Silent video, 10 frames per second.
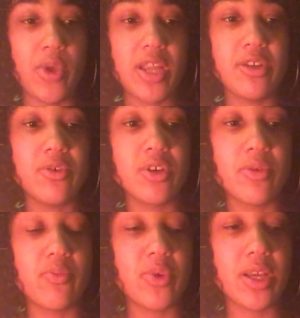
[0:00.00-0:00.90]
and
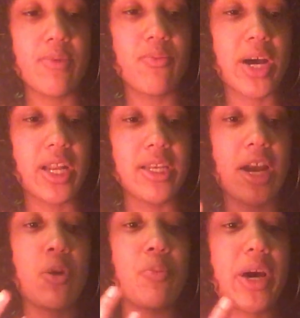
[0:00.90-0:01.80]
you're
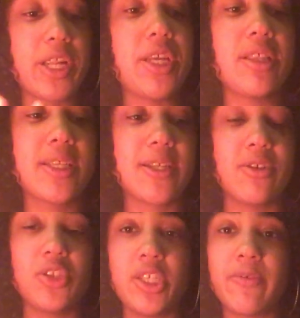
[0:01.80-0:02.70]
now embodying this
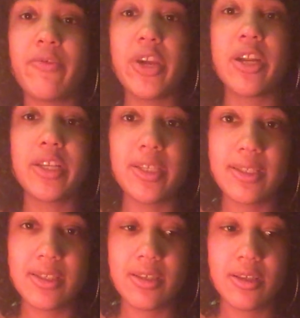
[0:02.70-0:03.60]
energy of
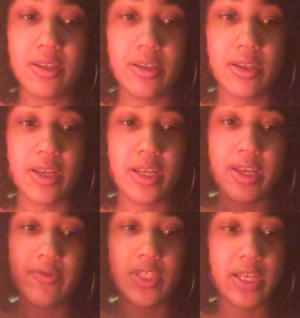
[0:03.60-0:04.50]
fairness,
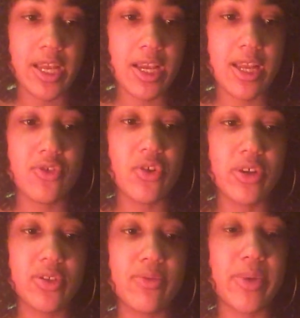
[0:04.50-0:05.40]
give and take, and you're
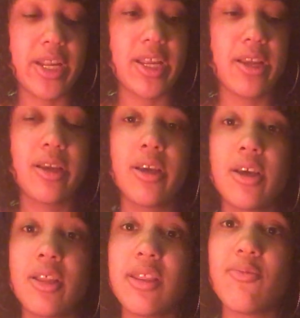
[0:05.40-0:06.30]
also embodying
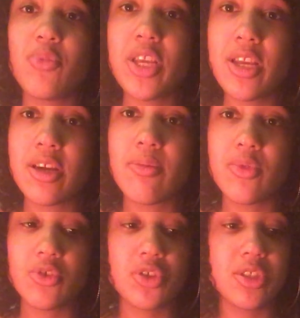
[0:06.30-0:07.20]
being
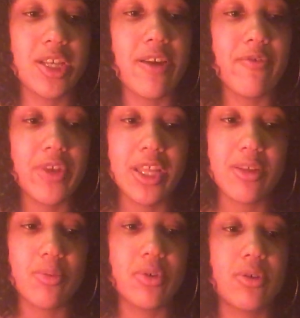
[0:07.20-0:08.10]
emotionally
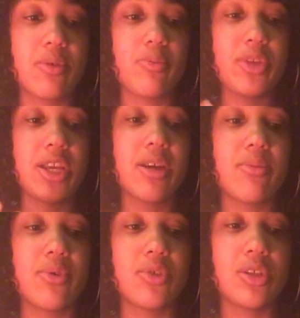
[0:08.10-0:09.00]
available, being
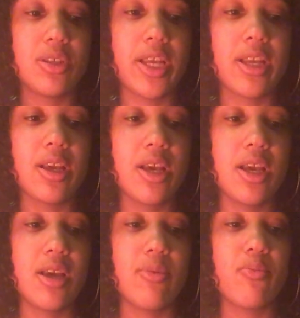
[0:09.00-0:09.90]
like
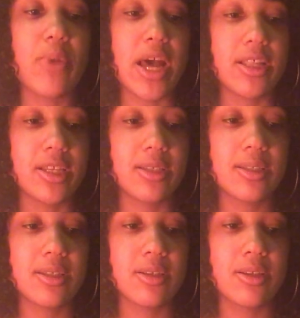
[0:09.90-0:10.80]

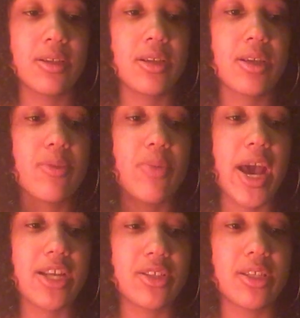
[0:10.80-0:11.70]
balanced,
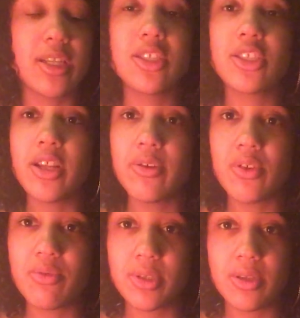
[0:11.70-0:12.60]
compassionate,
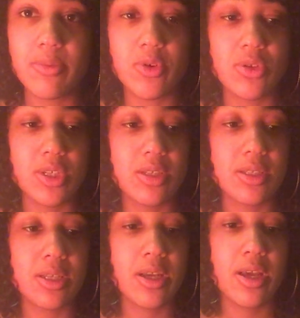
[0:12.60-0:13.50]
generous with your
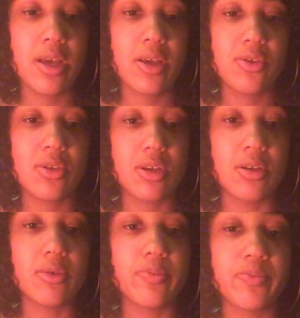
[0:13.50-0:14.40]
emotions.
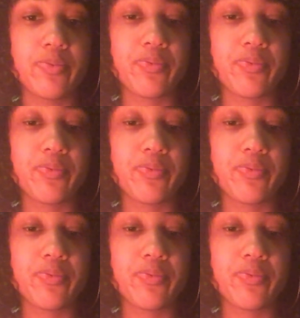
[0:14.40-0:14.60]
So